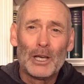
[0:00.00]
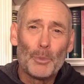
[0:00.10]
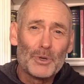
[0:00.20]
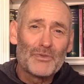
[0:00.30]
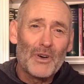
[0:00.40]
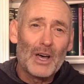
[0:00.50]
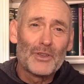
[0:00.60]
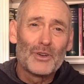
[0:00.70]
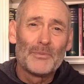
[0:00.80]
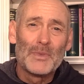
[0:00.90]
Help us,
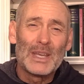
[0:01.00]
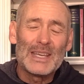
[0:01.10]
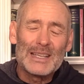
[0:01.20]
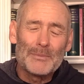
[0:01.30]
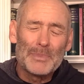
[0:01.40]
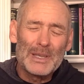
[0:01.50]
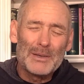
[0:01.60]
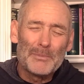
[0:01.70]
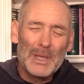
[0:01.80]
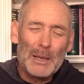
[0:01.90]
Father,
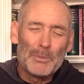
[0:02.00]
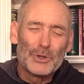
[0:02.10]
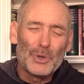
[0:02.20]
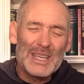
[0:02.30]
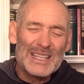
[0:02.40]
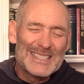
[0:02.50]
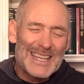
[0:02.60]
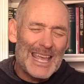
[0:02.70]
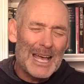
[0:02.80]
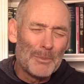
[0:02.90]
be, be able to
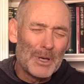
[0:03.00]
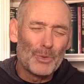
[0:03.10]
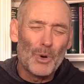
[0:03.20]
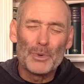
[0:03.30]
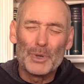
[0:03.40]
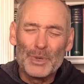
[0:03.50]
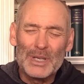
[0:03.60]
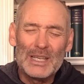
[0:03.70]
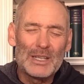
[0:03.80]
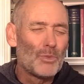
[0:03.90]
examine what we
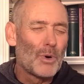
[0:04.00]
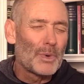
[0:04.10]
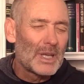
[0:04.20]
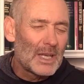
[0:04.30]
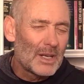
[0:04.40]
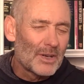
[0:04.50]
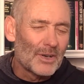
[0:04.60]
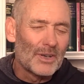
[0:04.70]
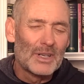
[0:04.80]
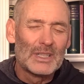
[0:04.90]
read and what we
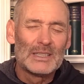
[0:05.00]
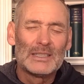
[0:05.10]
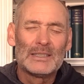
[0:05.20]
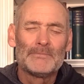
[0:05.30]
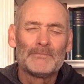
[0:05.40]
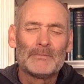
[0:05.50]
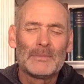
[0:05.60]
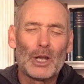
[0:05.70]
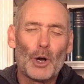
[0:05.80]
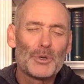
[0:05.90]
hear.
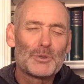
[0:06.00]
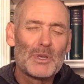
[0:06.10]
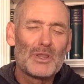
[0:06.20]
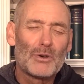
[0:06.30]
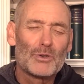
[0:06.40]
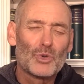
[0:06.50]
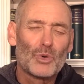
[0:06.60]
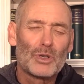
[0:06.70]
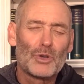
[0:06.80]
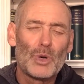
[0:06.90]
And help us be those,
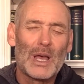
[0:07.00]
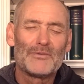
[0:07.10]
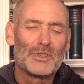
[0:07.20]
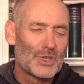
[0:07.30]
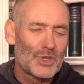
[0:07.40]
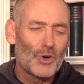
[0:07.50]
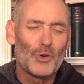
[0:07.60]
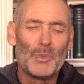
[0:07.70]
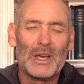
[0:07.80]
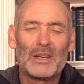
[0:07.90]
Lord, who have
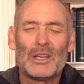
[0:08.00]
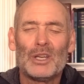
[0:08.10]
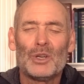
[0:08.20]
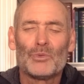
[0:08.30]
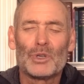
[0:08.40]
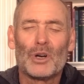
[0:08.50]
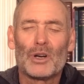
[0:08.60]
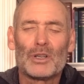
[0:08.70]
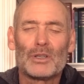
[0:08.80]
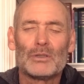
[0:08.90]
discernment
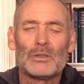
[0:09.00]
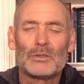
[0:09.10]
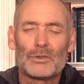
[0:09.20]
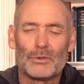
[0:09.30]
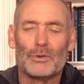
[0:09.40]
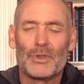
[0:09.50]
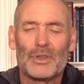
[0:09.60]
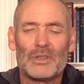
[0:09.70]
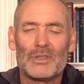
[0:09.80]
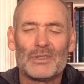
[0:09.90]
regarding
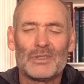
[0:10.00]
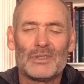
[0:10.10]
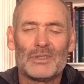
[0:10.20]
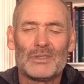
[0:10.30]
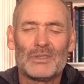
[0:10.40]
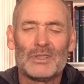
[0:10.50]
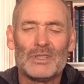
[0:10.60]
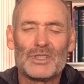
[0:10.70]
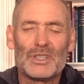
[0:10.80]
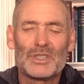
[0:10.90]
truth.
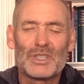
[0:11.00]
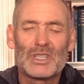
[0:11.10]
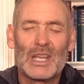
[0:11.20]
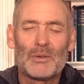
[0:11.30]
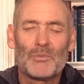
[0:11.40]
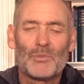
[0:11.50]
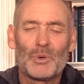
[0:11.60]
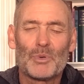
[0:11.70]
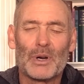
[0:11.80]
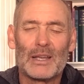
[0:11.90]
In Jesus' name
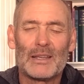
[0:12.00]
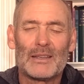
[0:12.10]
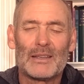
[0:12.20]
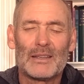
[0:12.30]
we pray.